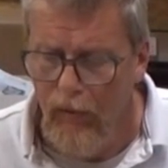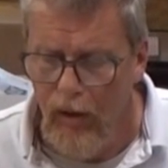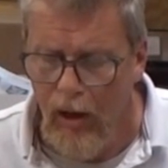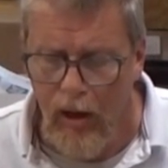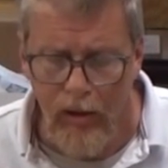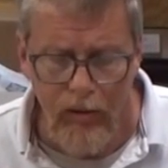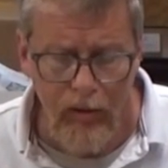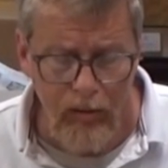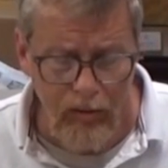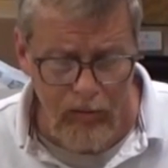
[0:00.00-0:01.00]
And
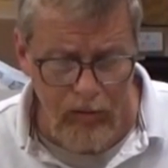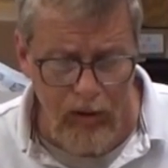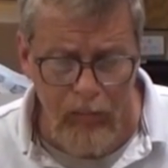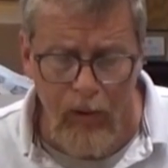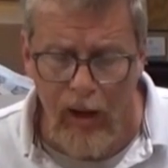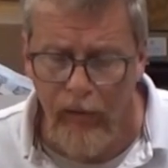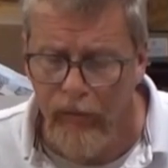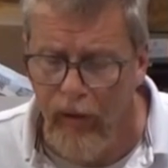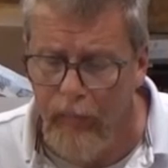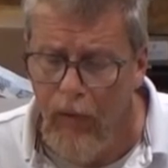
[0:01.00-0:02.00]
it
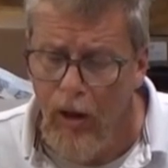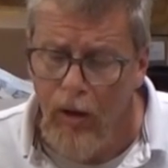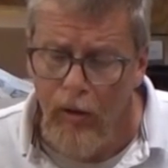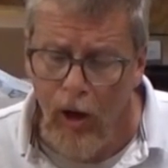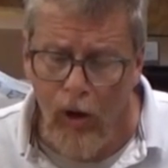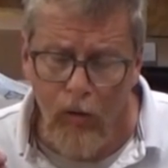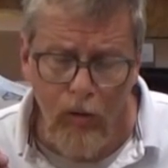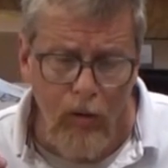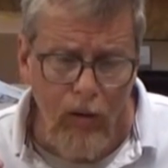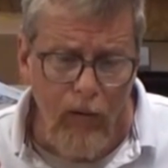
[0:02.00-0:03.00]
backs up. Now,
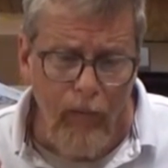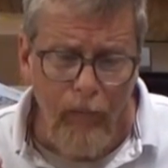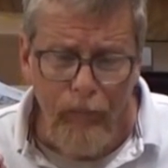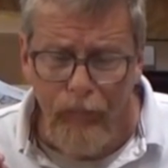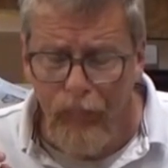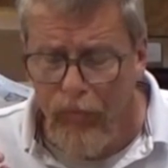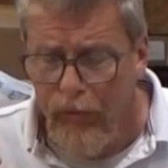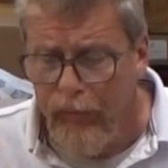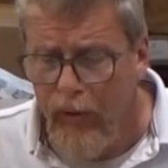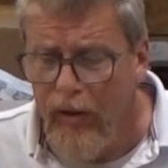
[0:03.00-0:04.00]

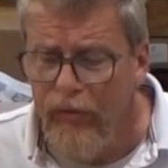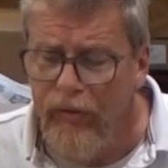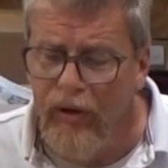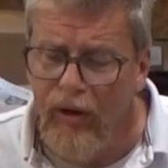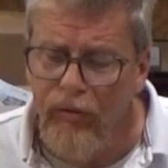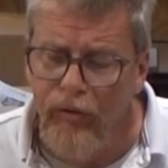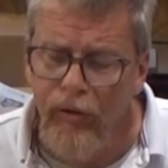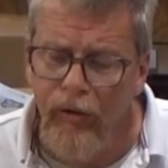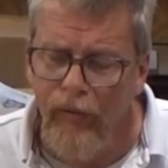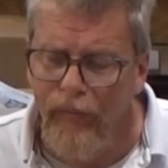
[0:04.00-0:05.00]

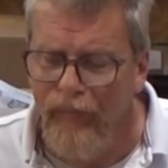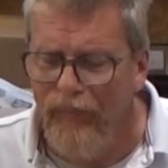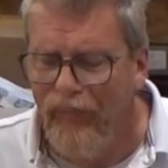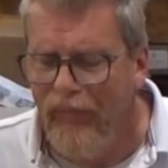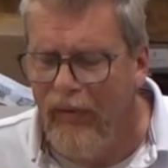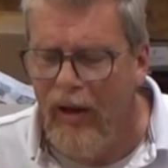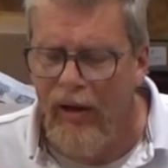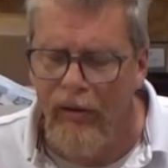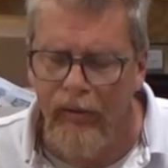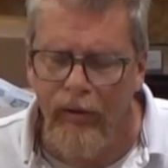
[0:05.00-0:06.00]
residential,
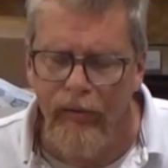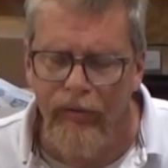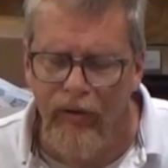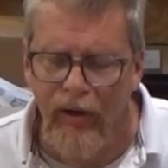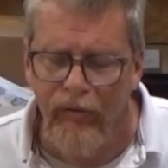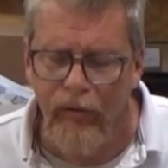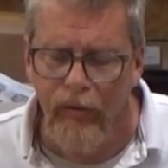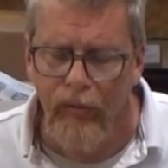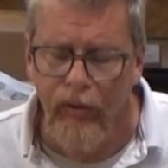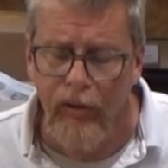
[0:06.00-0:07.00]
I don't know, it's not so
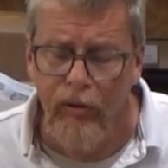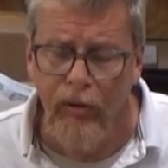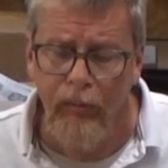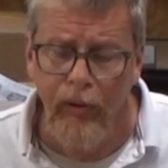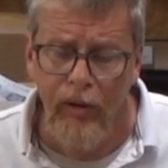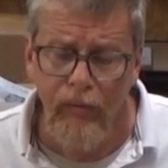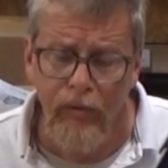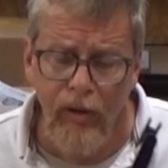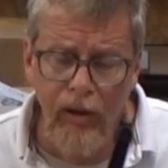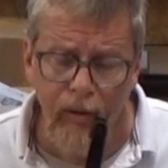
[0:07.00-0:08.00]
critical, but if
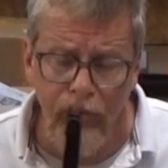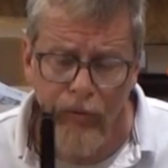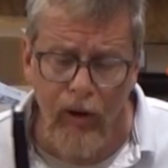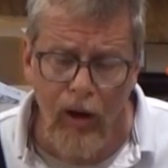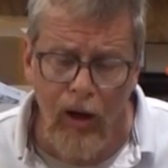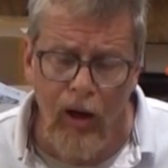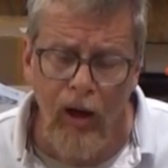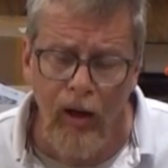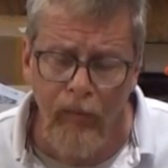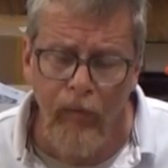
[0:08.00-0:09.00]
you get into
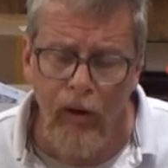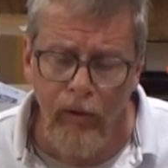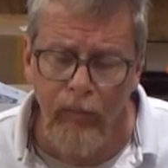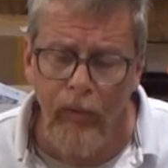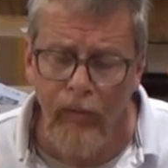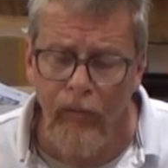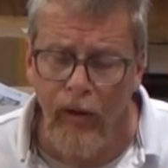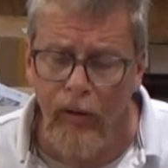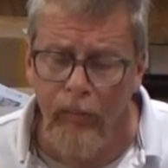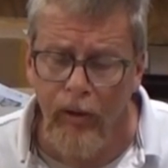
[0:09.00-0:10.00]
high volume
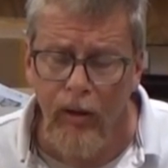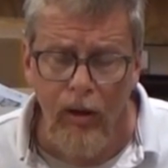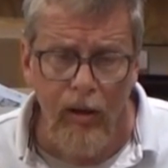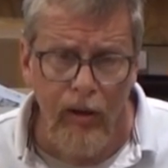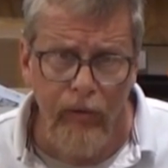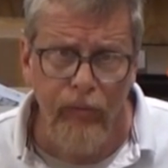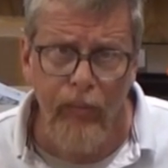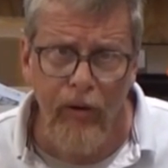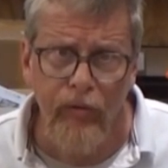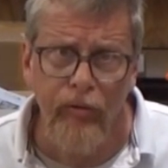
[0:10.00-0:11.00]
environment,
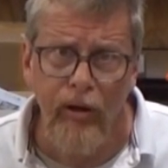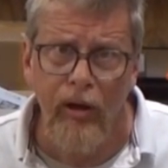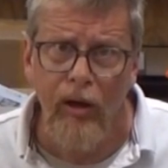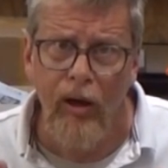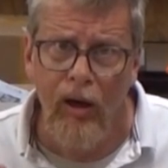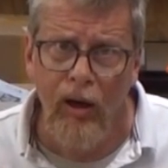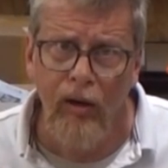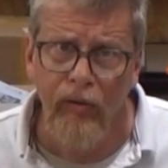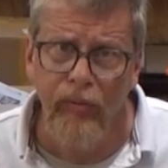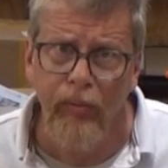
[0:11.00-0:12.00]
especially a
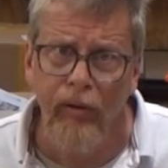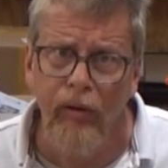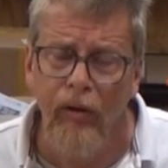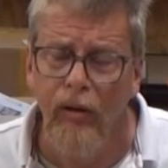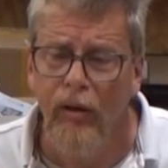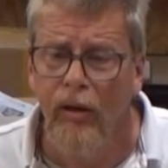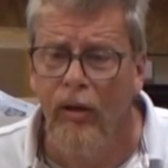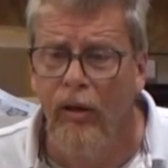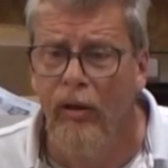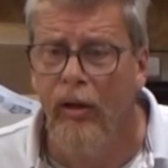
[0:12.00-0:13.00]
hospital,
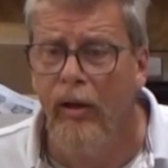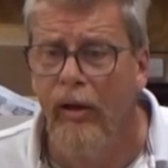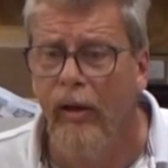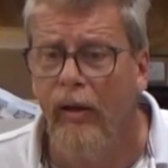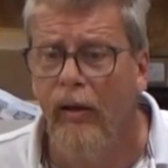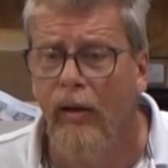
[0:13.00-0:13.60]
clinic,